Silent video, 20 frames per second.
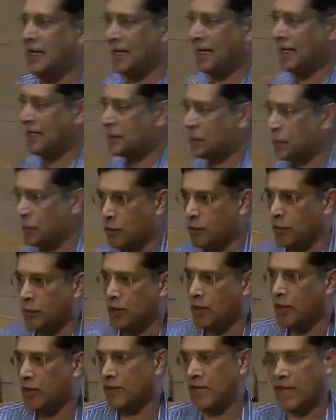Uh, eh, so,
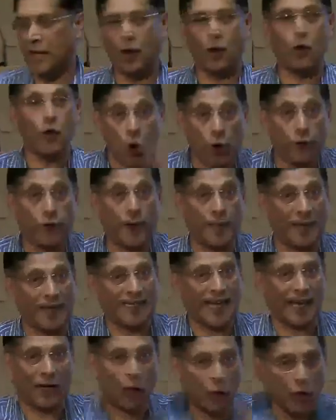no yeah, or no farmer,
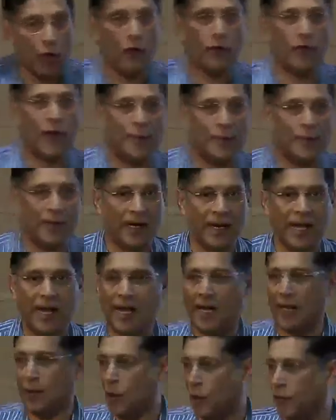exactly, or no farmer, no
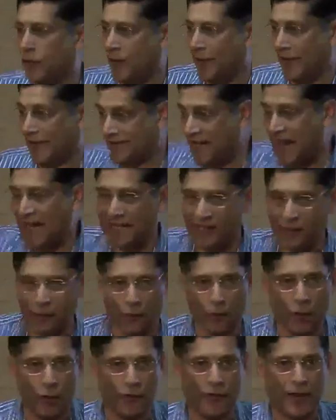farmer, uh, no farmer exactly,
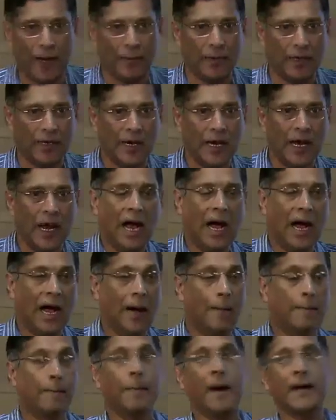or no farmer.
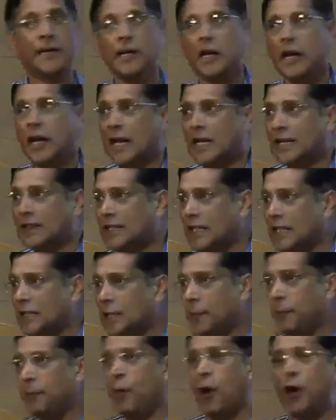Uh, but the,
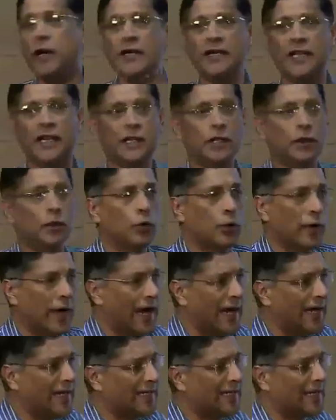the point that you
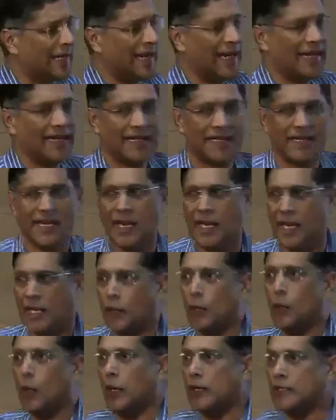raise is,
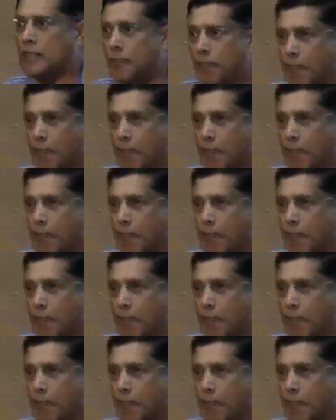you know,